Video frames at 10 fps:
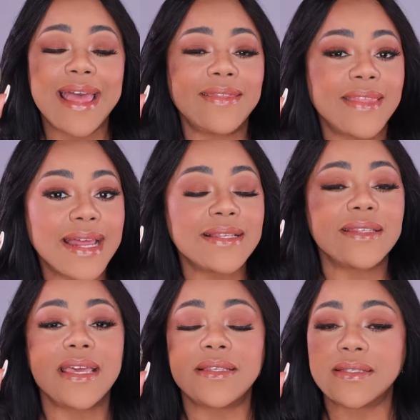And that
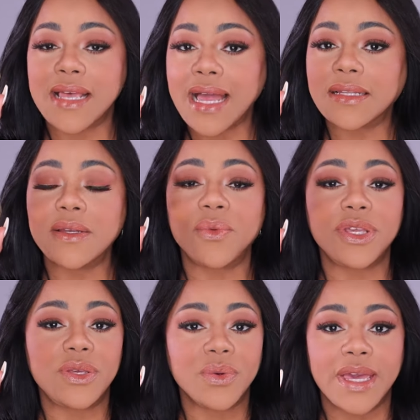is exactly
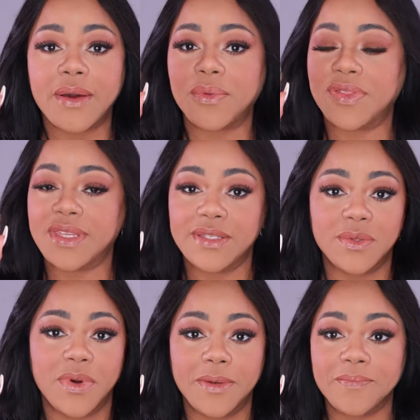what you get with
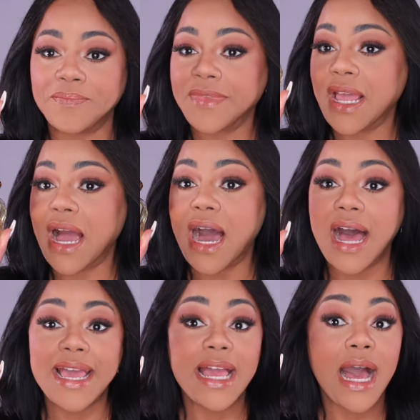this one.
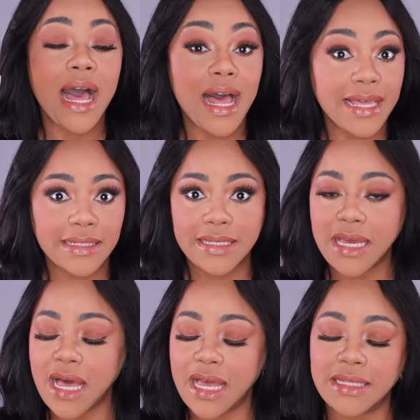I highly,
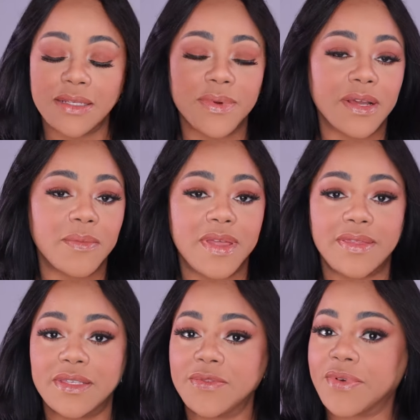highly
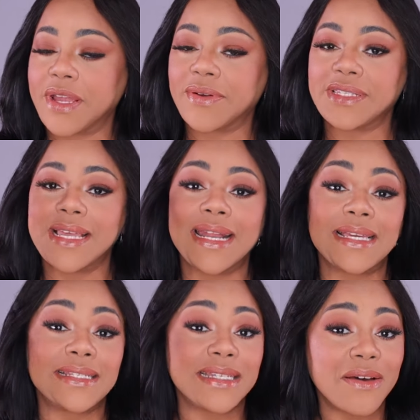recommend this fragrance and
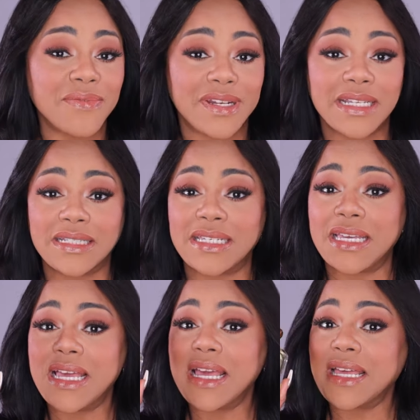I
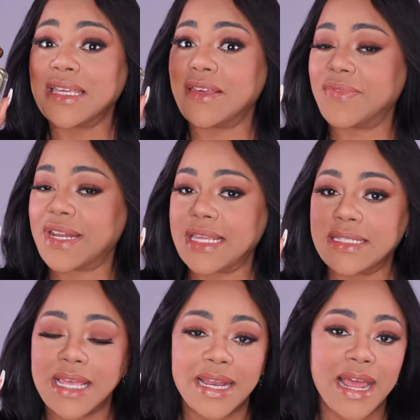definitely give it a
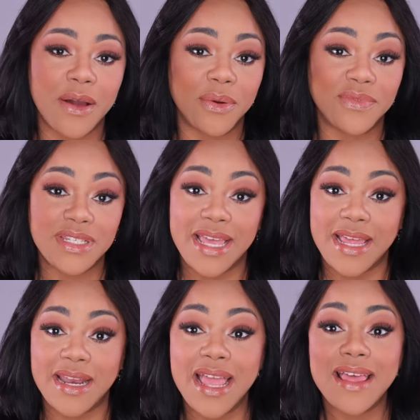10 out of
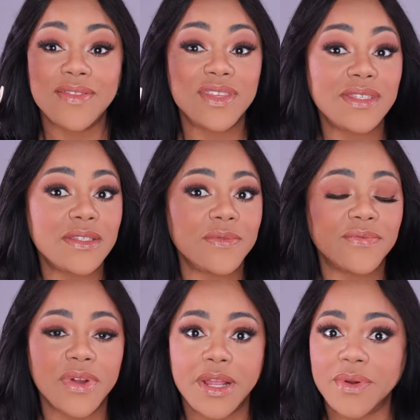10. This is a
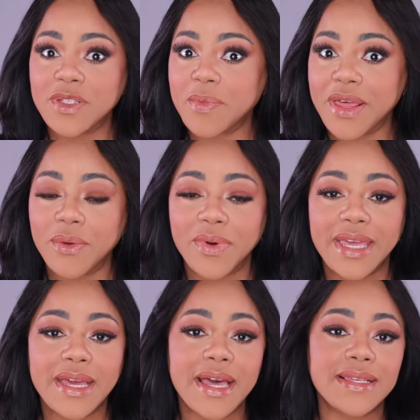fragrance, by the
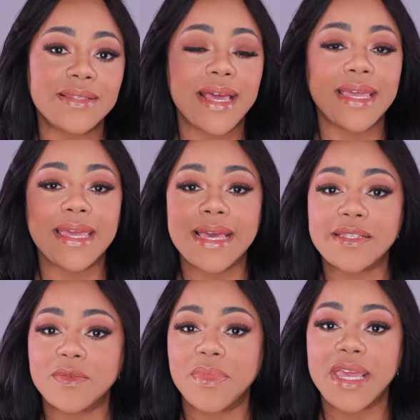way, guys, that
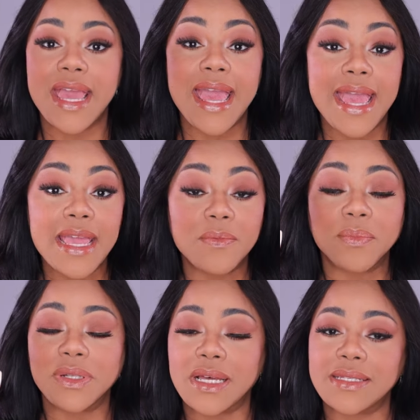gets me
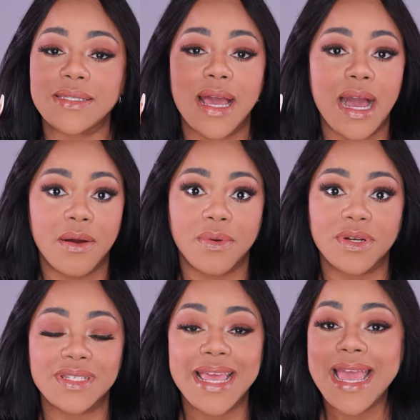eight plus
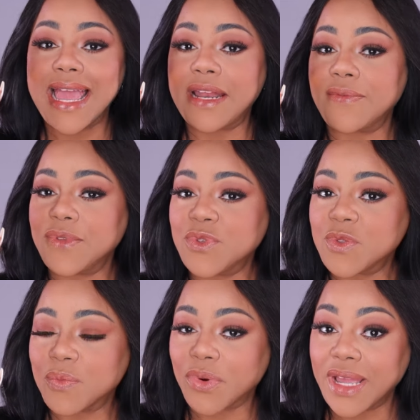hours. And if you
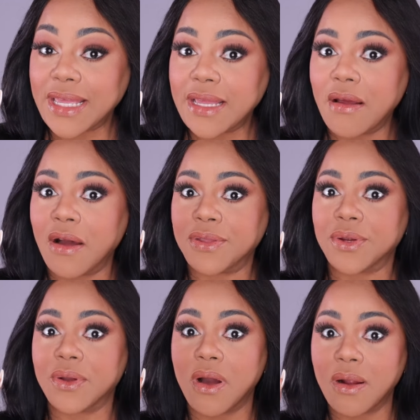spray it on
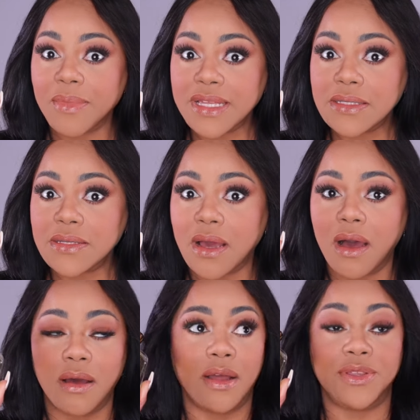your garments,
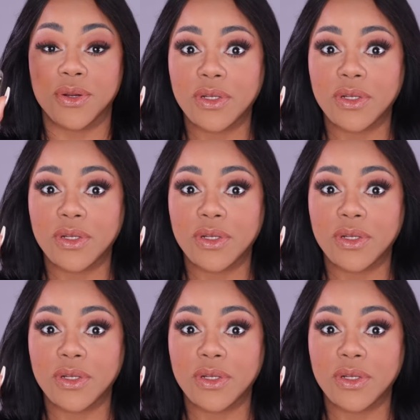uh, on your